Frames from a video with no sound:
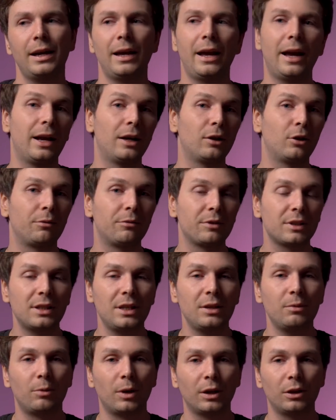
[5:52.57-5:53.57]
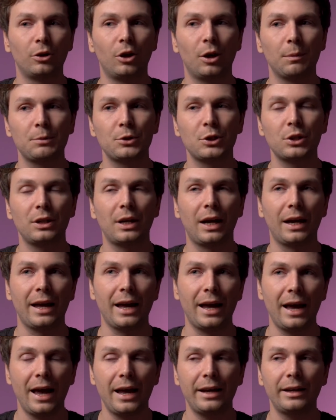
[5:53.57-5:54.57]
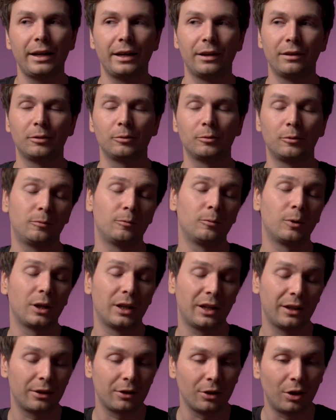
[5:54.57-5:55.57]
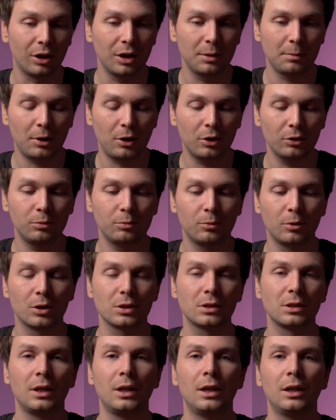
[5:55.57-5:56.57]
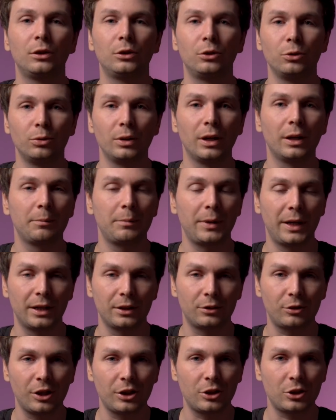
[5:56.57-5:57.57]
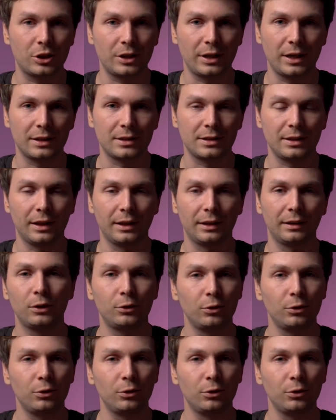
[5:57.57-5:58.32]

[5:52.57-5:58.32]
And obviously one option I had and what I thought about was doing penetration testing,